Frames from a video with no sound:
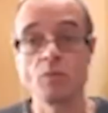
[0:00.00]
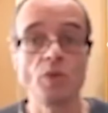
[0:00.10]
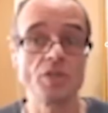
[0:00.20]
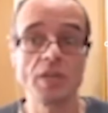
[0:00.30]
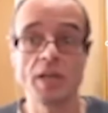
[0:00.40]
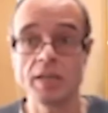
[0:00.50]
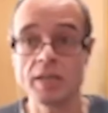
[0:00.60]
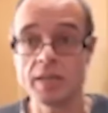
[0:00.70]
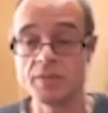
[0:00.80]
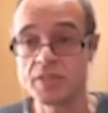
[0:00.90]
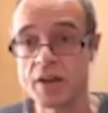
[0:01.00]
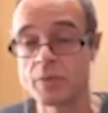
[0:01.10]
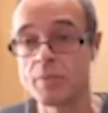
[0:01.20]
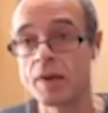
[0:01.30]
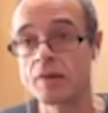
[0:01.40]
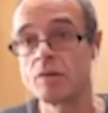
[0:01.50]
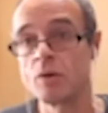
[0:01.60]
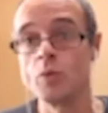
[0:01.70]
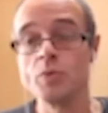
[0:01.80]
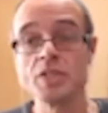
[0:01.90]
it was like in South America or
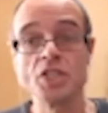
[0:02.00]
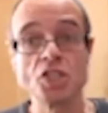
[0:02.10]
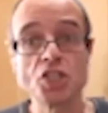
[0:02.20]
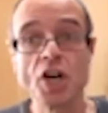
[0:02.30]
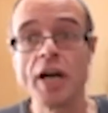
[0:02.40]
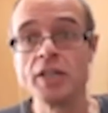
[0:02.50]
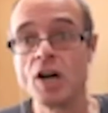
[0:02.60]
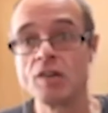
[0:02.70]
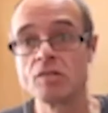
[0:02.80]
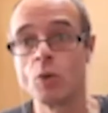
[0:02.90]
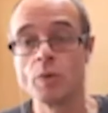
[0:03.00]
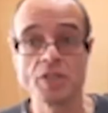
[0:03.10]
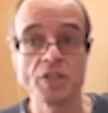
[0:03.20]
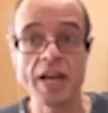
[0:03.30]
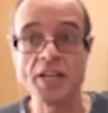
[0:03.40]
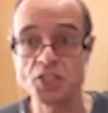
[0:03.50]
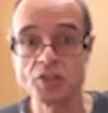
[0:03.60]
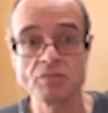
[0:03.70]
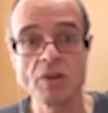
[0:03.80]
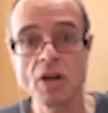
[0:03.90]
it was in China or it was in
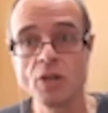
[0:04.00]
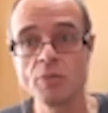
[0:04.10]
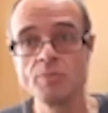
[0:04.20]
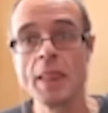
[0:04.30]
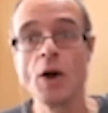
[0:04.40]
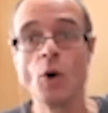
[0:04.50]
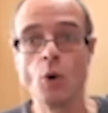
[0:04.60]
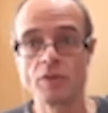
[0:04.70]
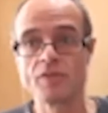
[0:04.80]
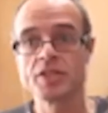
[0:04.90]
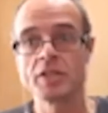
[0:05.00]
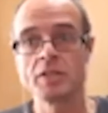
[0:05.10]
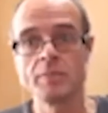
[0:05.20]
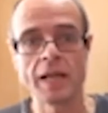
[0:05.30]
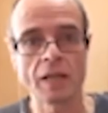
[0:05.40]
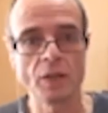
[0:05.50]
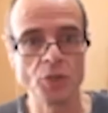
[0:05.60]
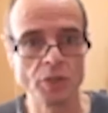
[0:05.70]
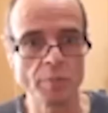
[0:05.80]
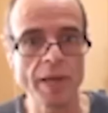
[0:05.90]
ancient Rome, all of a sudden the
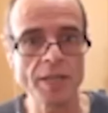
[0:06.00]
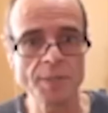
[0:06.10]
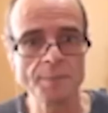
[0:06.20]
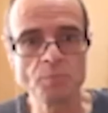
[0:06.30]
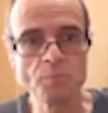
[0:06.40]
malocclusion appears.